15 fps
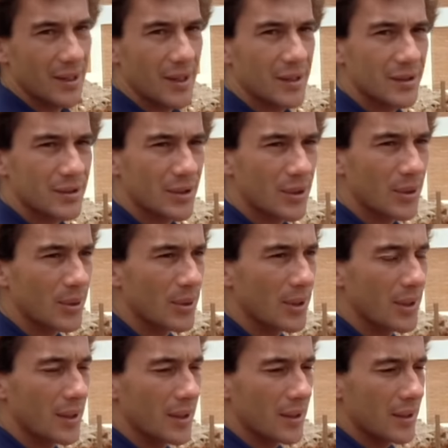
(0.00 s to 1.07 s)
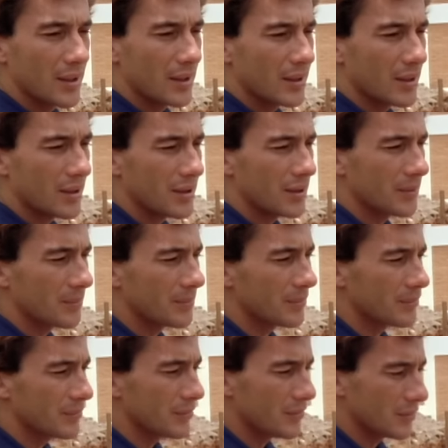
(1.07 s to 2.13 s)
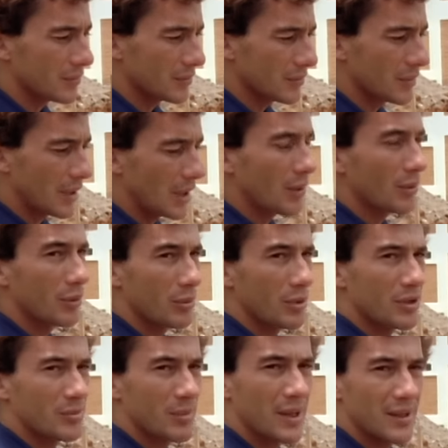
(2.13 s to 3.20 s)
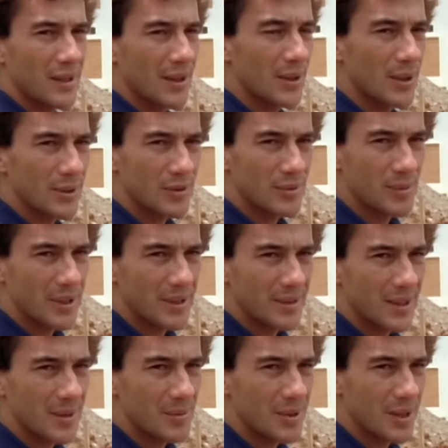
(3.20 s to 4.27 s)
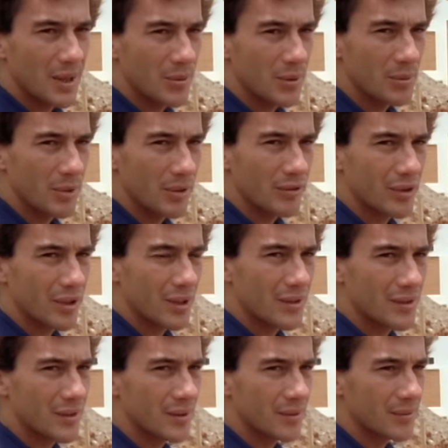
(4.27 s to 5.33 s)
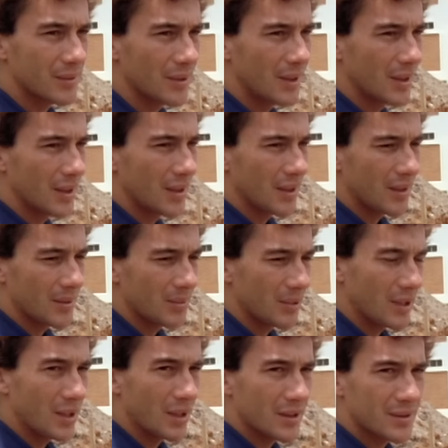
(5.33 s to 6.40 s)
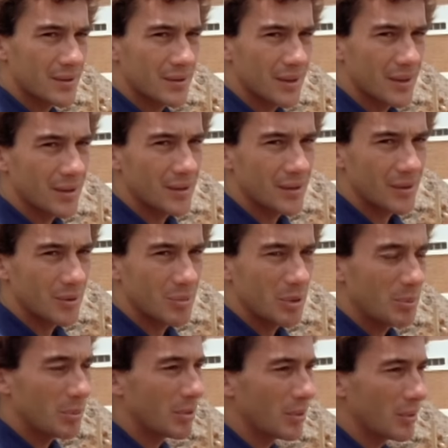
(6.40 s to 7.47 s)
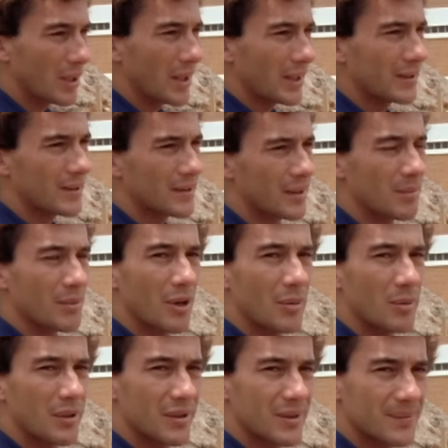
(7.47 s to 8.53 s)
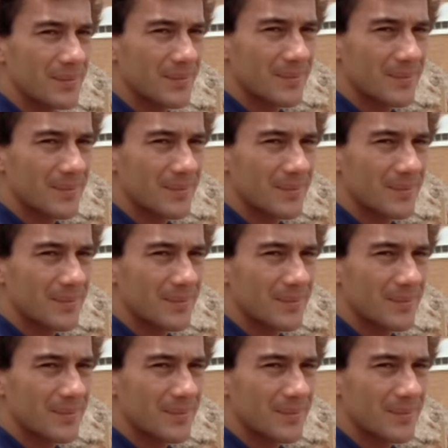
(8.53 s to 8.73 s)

there. So um, I will be spending a lot of my time there with my friends and my cousin and the people who like the same hobbies.